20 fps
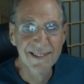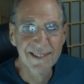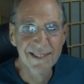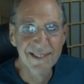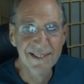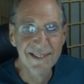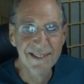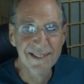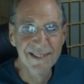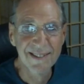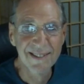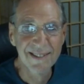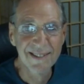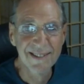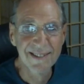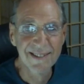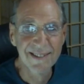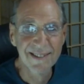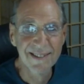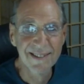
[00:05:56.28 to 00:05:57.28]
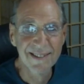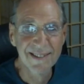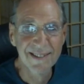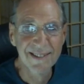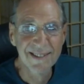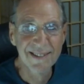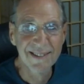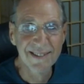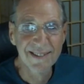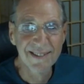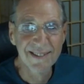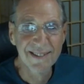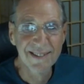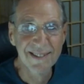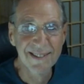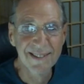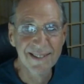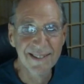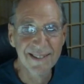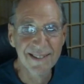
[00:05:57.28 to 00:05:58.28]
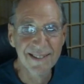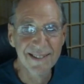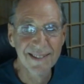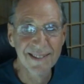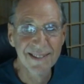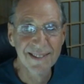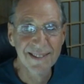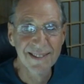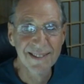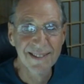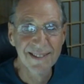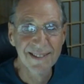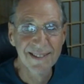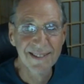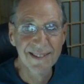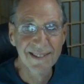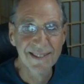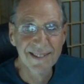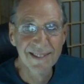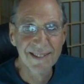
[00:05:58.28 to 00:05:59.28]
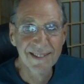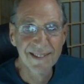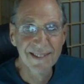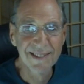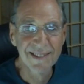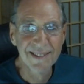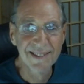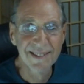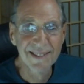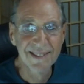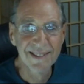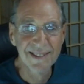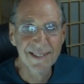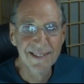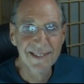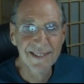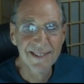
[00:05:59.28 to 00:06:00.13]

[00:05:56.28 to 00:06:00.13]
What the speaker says: (silent)